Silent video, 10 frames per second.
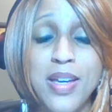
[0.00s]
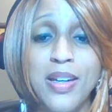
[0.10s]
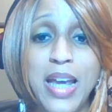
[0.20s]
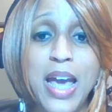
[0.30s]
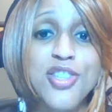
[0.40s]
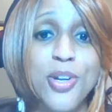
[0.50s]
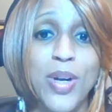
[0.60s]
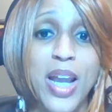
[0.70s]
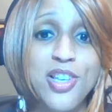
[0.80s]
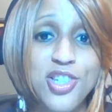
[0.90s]
engaged in
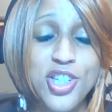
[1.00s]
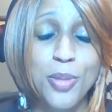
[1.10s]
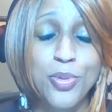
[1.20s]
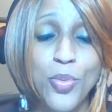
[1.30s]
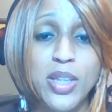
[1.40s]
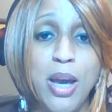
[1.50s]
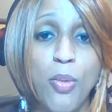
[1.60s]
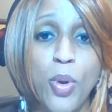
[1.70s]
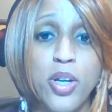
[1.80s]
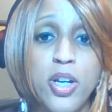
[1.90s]
relationships with that
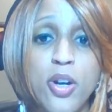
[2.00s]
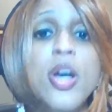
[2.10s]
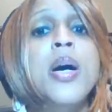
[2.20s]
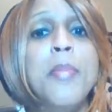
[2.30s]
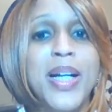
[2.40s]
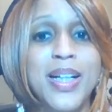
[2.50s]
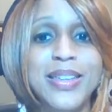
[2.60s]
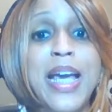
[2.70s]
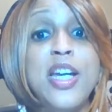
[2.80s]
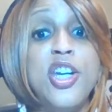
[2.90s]
work here? Because
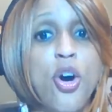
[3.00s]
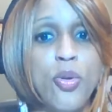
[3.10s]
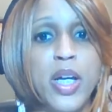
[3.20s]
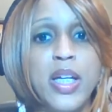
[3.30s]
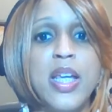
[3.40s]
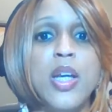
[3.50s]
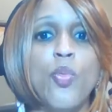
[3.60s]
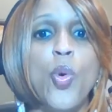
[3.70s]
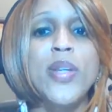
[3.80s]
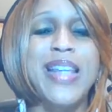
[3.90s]
they don't, again,
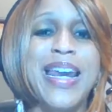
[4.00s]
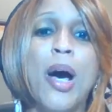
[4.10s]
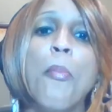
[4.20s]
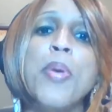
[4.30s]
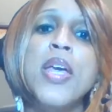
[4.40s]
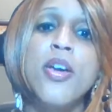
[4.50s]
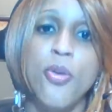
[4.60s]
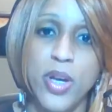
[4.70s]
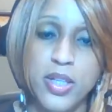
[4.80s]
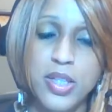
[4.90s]
want that
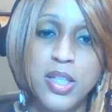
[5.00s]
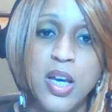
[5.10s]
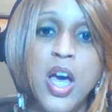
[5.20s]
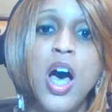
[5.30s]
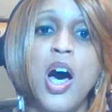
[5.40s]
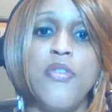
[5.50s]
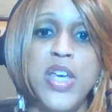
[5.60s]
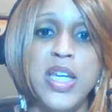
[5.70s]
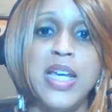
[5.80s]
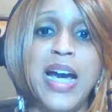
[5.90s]
appearance of
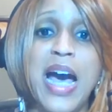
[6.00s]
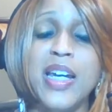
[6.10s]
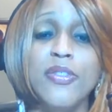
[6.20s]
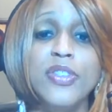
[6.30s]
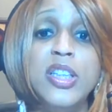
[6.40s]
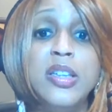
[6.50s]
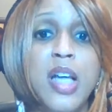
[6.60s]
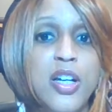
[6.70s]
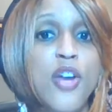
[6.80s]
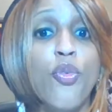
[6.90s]
any kind of
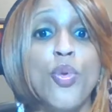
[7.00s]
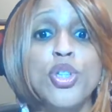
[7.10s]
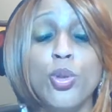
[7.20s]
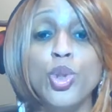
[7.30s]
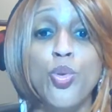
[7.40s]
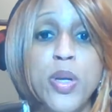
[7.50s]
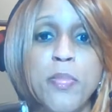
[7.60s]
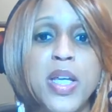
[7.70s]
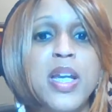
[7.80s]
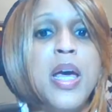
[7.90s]
differential
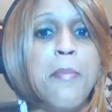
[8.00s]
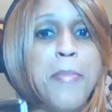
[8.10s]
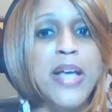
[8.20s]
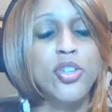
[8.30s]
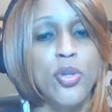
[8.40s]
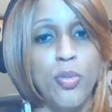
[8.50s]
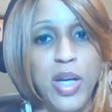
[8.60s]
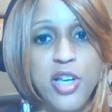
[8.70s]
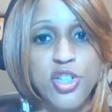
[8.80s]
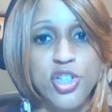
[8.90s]
treatment based on the
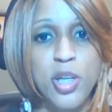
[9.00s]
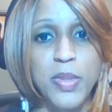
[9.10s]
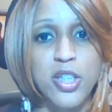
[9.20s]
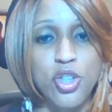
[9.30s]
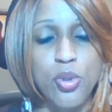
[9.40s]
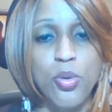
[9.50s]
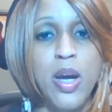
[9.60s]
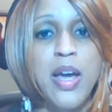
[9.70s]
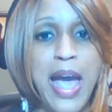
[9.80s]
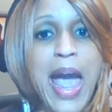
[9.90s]
relationship that you
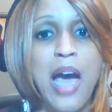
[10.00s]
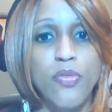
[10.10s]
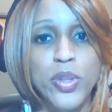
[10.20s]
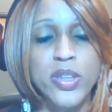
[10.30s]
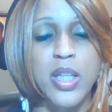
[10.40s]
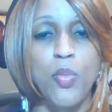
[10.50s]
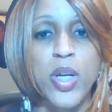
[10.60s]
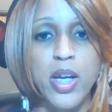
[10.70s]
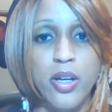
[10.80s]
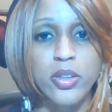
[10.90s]
have with
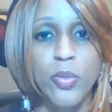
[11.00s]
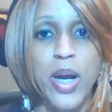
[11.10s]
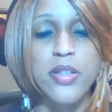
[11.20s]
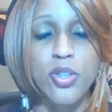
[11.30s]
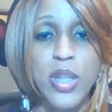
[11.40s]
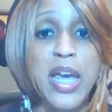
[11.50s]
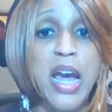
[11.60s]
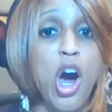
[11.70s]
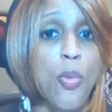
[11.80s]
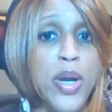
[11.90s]
someone else, right? So they
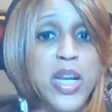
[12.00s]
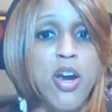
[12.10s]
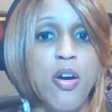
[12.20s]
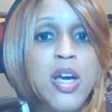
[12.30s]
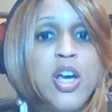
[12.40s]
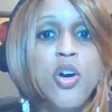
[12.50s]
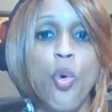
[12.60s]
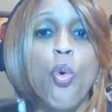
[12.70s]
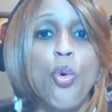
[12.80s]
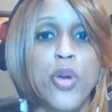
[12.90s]
already are
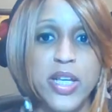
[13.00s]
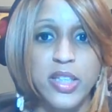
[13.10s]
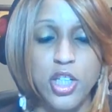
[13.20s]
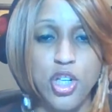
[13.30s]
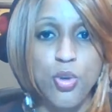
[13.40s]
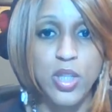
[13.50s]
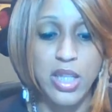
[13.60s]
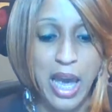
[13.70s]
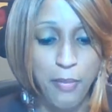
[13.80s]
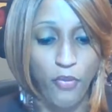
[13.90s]
orienting you to
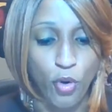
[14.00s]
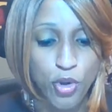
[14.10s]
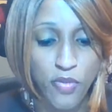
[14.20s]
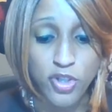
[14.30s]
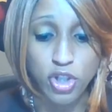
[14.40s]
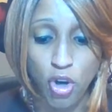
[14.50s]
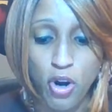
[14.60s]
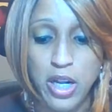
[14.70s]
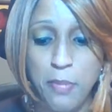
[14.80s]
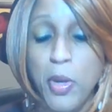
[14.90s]
that before you even
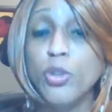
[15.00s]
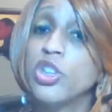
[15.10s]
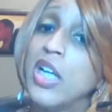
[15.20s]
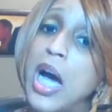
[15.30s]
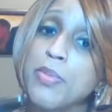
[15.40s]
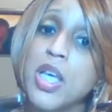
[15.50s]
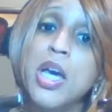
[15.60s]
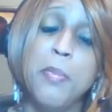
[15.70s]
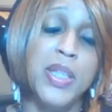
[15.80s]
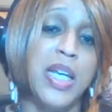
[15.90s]
start in most jobs.
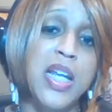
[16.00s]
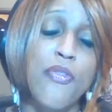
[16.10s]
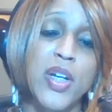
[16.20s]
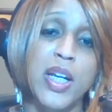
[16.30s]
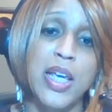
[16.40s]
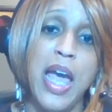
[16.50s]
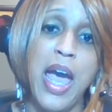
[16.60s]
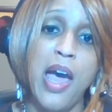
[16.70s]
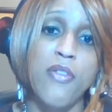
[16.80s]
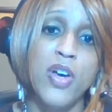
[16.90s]
But they definitely
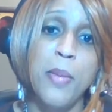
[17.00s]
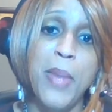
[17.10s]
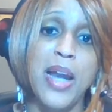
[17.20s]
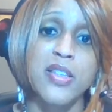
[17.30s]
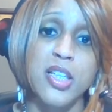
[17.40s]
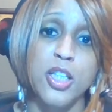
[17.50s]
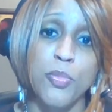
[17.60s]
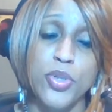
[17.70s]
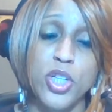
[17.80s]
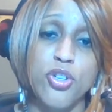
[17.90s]
have policies and
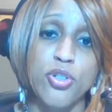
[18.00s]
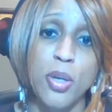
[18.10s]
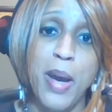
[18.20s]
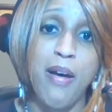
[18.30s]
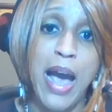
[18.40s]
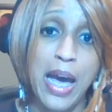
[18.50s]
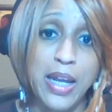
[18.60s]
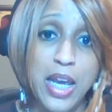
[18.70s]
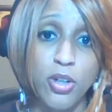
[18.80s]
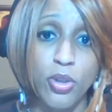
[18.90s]
procedures about how to
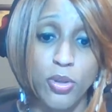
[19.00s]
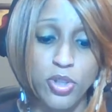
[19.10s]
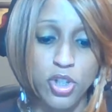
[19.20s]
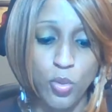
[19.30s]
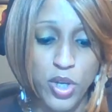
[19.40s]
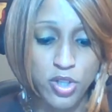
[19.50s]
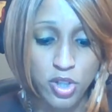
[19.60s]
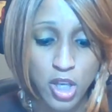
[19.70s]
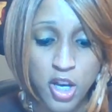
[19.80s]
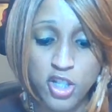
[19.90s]
handle those
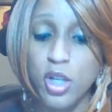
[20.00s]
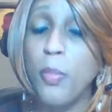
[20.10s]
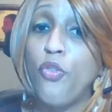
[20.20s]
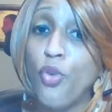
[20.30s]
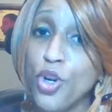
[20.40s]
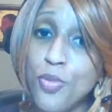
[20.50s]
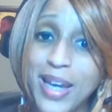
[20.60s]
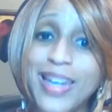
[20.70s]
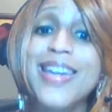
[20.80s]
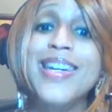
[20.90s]
situations. So before you
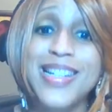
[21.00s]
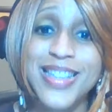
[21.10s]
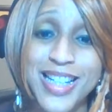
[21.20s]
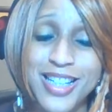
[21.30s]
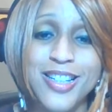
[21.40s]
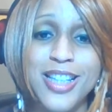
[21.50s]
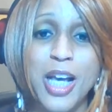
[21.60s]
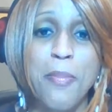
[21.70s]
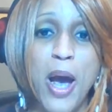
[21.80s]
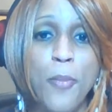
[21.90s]
make any decisions
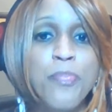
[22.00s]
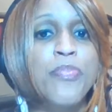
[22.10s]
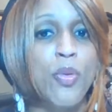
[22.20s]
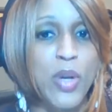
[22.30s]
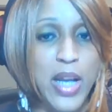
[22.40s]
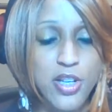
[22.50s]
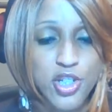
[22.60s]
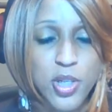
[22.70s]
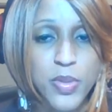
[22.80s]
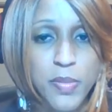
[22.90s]
about
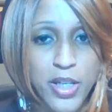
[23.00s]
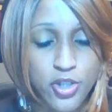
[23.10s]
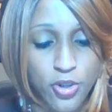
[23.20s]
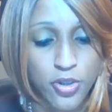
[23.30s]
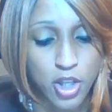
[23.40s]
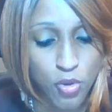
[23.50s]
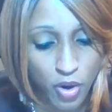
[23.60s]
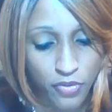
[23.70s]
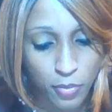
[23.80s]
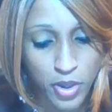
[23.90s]
relationships, make sure that you are
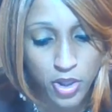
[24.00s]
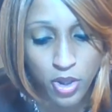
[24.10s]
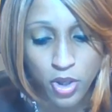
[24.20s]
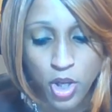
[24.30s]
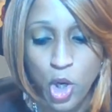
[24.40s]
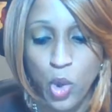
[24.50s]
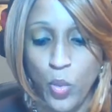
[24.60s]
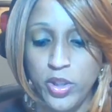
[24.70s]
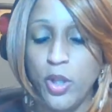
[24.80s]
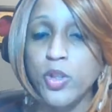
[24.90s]
familiar
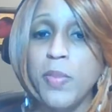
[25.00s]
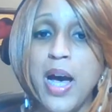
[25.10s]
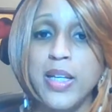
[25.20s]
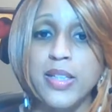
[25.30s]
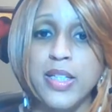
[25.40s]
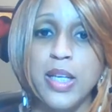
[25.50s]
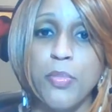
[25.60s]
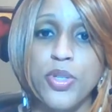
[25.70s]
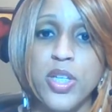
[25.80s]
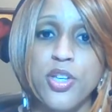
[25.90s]
with those policies and
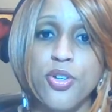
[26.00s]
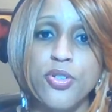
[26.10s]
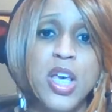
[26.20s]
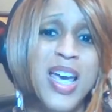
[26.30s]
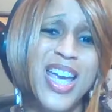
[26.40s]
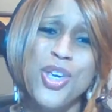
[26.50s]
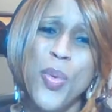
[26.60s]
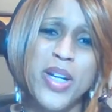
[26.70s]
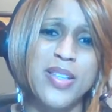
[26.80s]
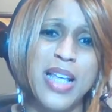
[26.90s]
procedures. And you
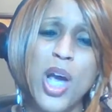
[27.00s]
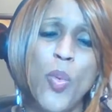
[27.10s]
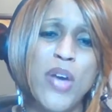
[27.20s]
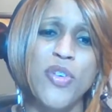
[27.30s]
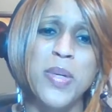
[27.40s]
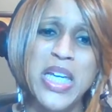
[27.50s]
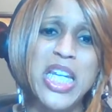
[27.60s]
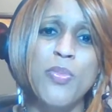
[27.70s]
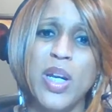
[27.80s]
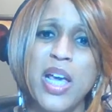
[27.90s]
want to stay away from
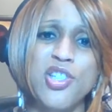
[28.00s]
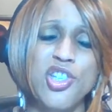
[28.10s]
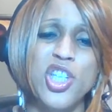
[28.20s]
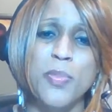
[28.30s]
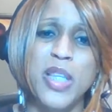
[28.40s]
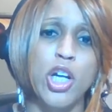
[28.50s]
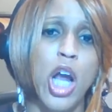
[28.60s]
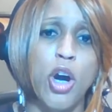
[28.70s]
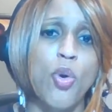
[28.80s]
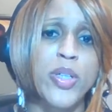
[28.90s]
any relationships that
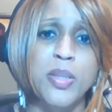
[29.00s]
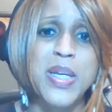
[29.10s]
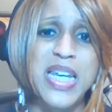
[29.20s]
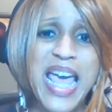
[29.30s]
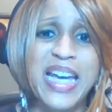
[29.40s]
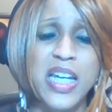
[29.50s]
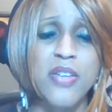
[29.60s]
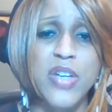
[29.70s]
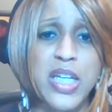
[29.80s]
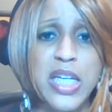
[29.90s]
are going to be
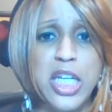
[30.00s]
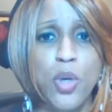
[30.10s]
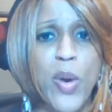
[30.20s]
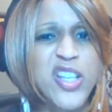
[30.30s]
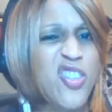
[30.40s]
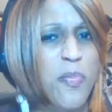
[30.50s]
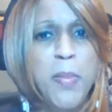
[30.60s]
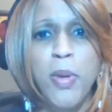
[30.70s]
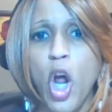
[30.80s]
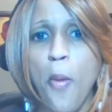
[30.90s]
negative in any way. So if
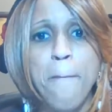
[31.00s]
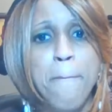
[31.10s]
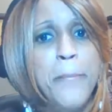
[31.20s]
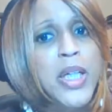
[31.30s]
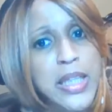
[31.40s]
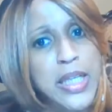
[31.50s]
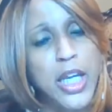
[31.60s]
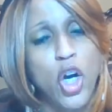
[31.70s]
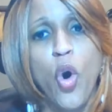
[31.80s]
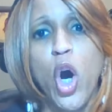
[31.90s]
people are bullying
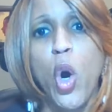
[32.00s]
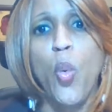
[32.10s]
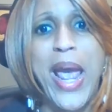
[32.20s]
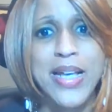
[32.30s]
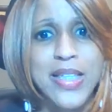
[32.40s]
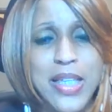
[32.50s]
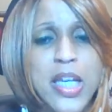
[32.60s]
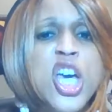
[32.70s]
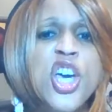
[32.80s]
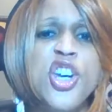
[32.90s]
or harassing,
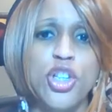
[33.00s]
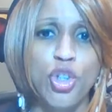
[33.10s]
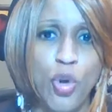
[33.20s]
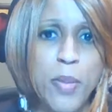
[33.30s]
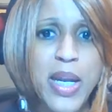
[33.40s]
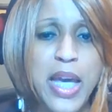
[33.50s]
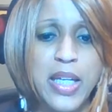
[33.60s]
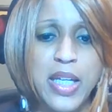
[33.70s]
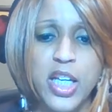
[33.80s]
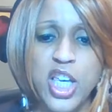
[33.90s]

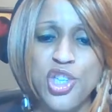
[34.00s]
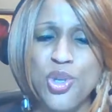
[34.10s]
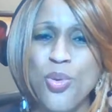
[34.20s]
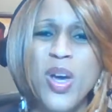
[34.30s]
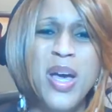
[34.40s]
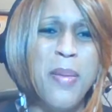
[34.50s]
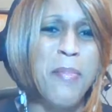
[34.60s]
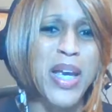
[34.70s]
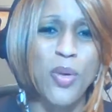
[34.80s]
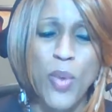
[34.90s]
discriminating against you,
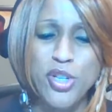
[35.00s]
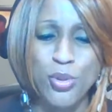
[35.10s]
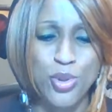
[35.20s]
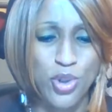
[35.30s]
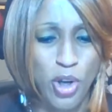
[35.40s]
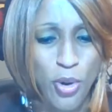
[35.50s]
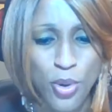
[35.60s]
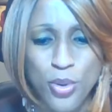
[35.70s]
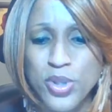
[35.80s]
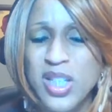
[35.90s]
making racial
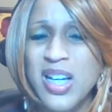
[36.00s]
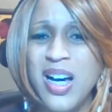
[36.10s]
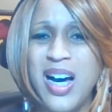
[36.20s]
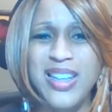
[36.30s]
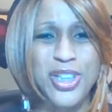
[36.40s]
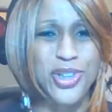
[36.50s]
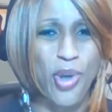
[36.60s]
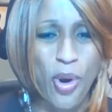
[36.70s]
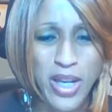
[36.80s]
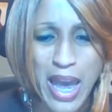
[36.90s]
slurs, the
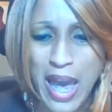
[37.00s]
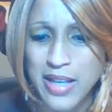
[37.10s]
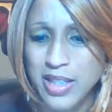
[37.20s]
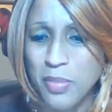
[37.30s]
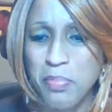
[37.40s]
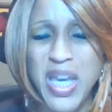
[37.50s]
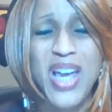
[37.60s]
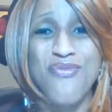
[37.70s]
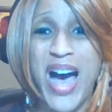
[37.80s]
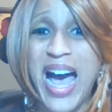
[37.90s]
sarcasm,
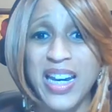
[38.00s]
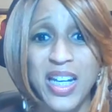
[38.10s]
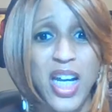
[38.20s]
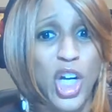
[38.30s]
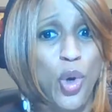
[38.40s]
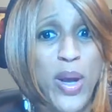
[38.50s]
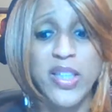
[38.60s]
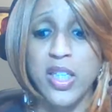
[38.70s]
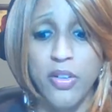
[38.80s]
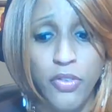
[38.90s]
being violent,
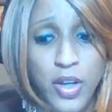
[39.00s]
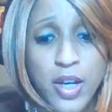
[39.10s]
aggressive,